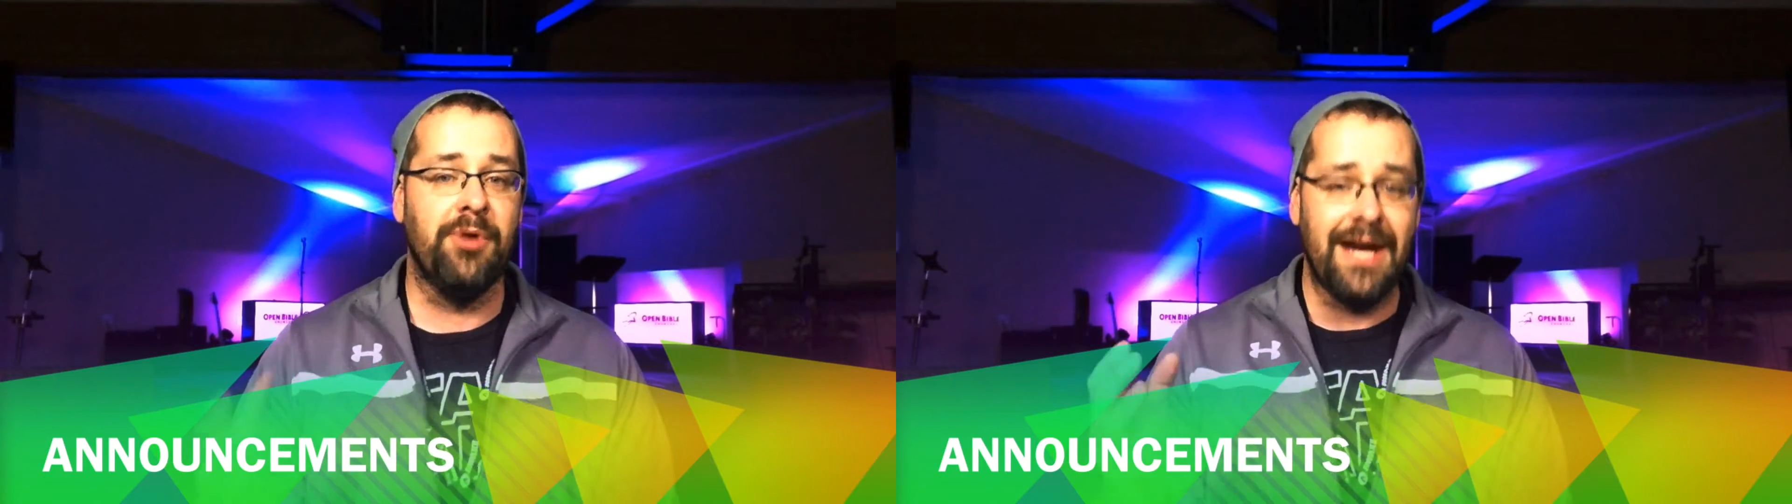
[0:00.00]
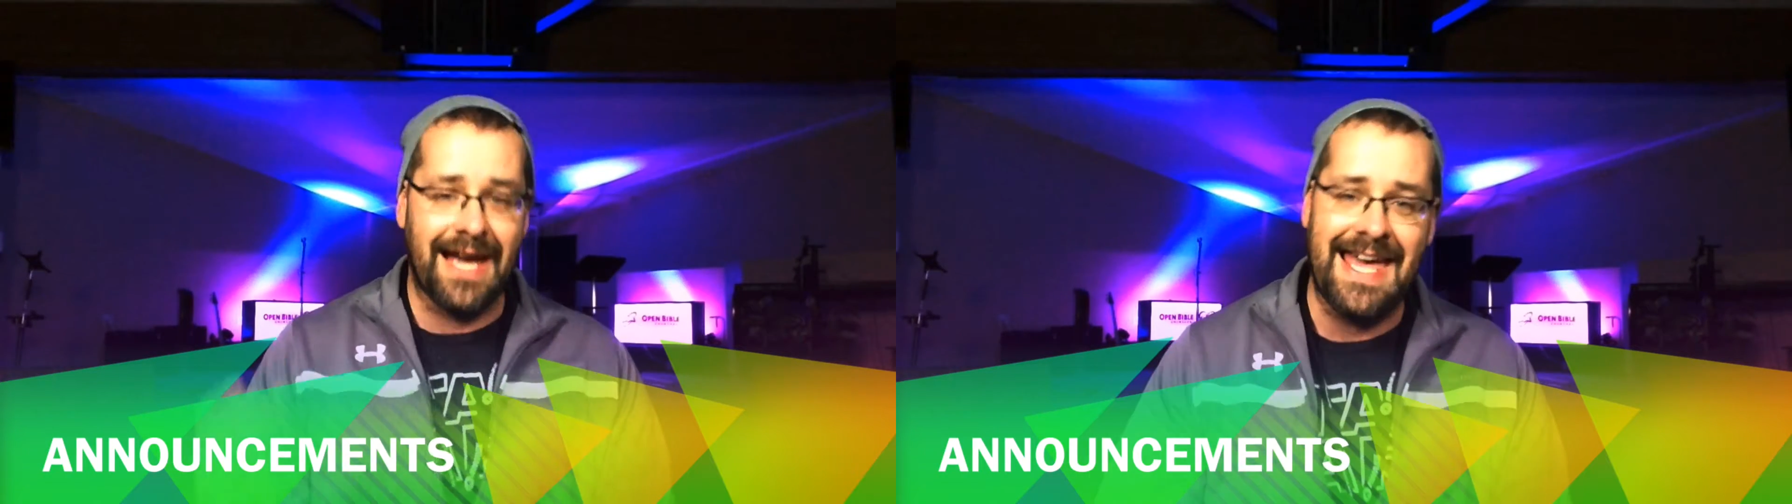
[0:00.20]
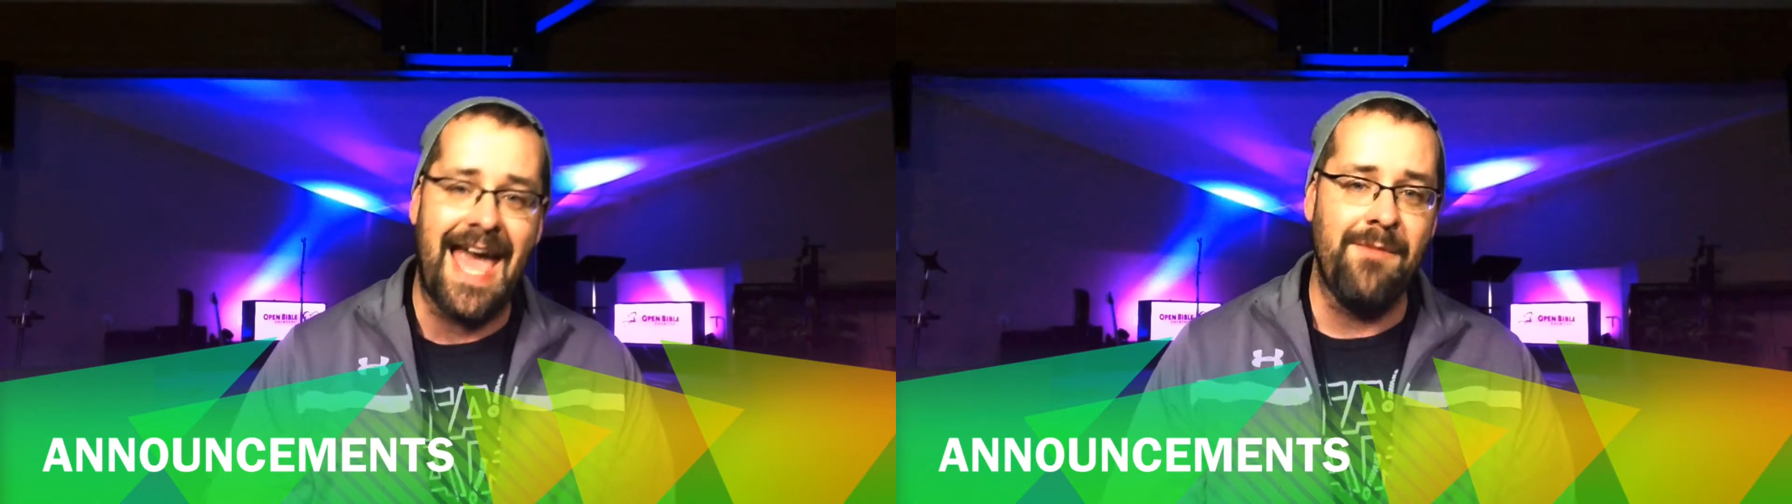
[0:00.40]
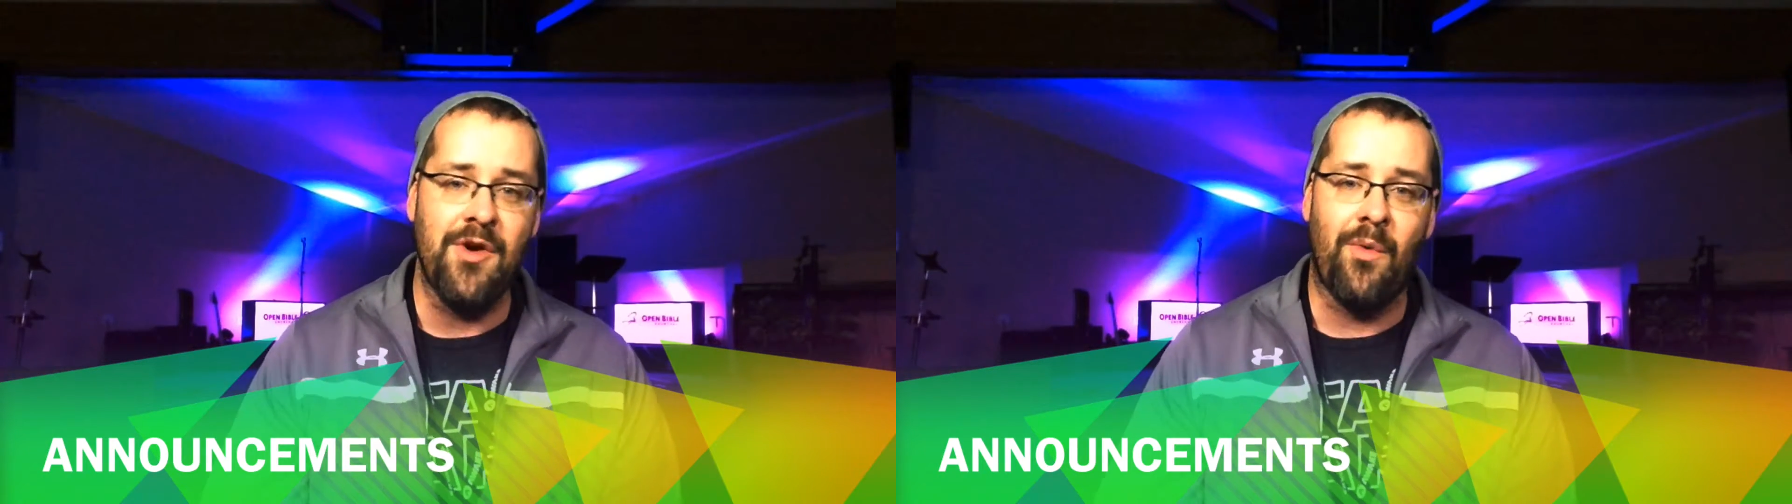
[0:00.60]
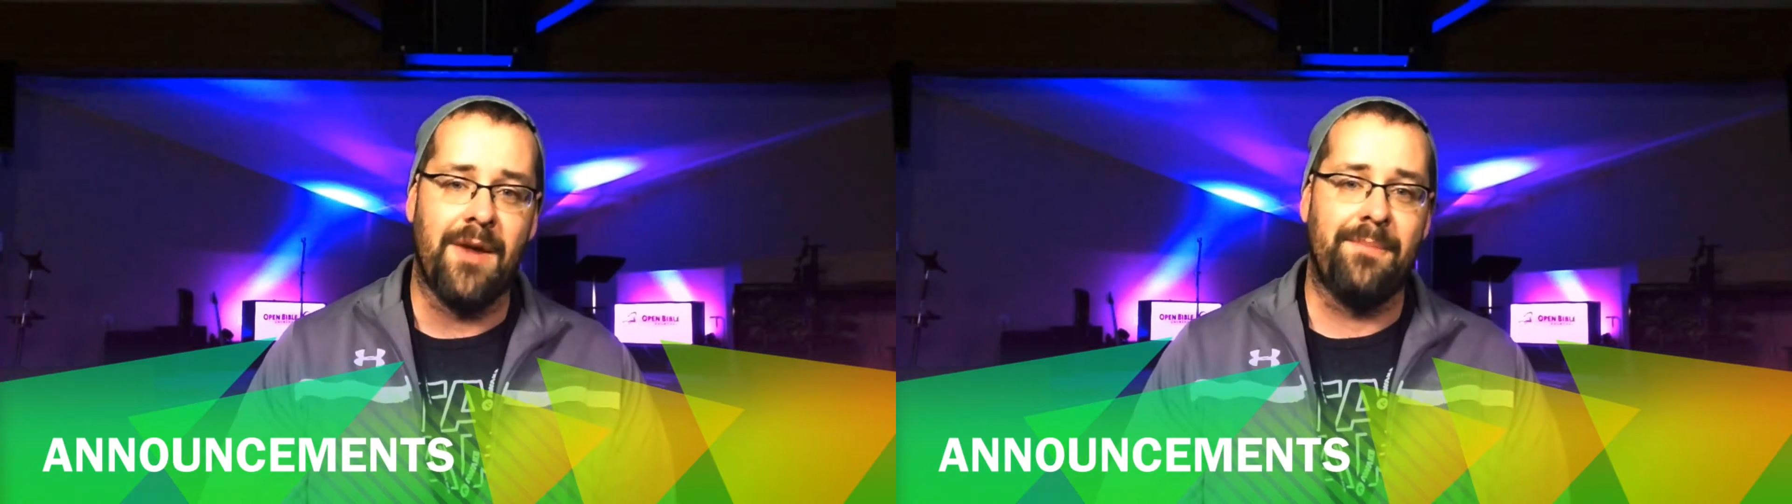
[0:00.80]
Bring a game
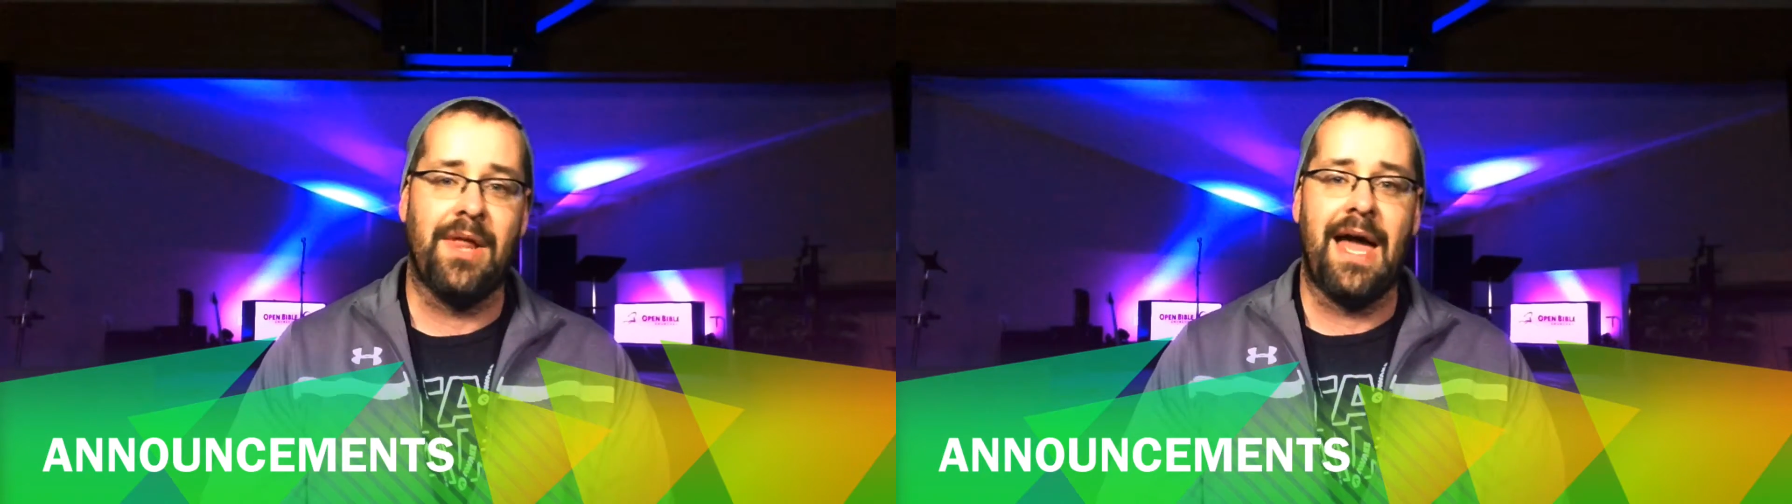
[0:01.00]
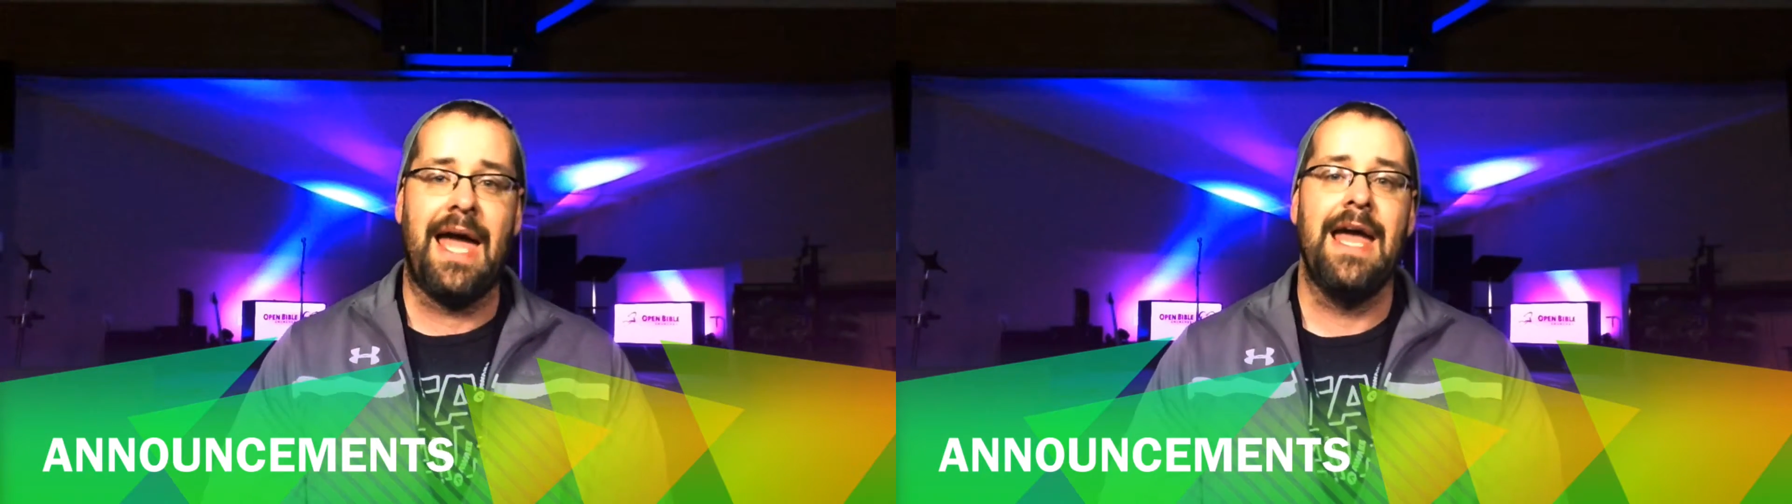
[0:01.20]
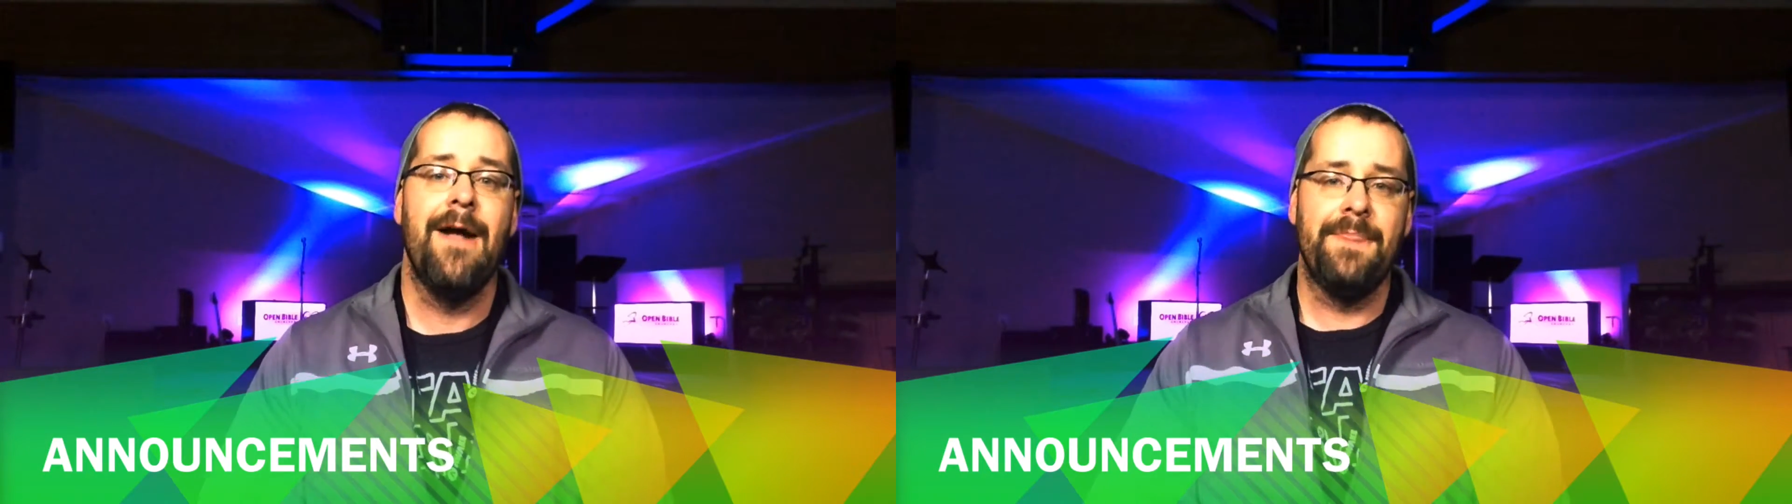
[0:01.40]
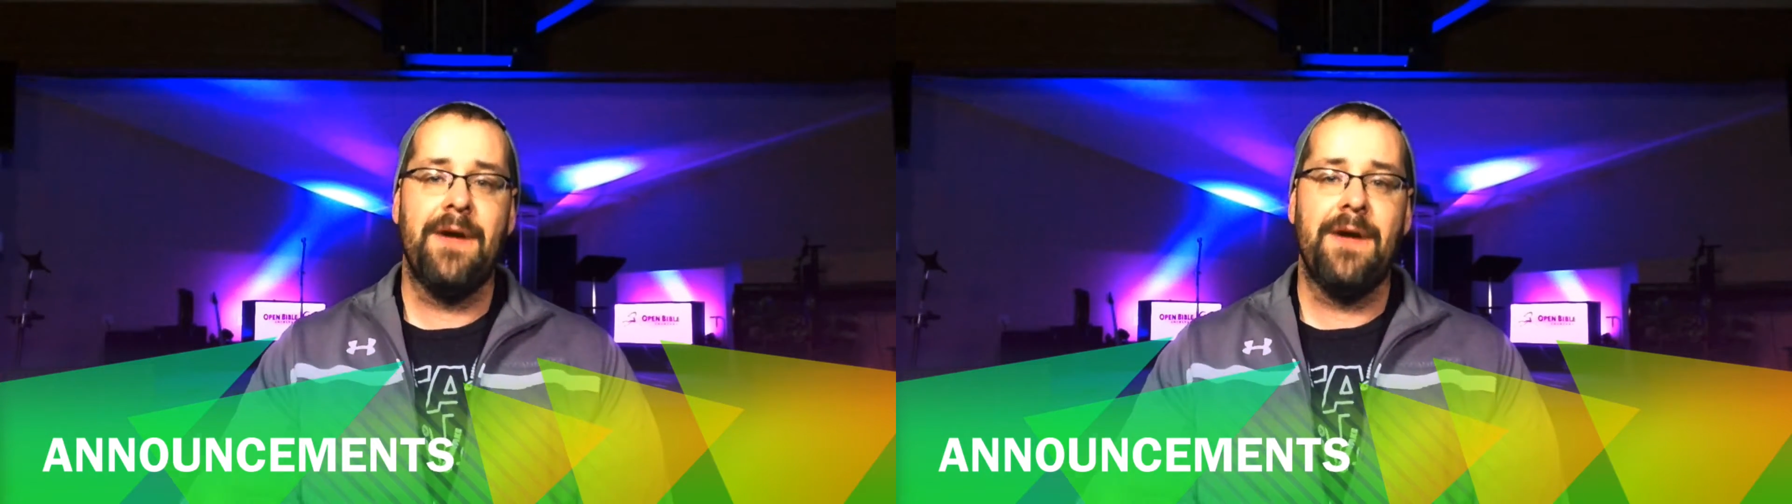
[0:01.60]
you want to play.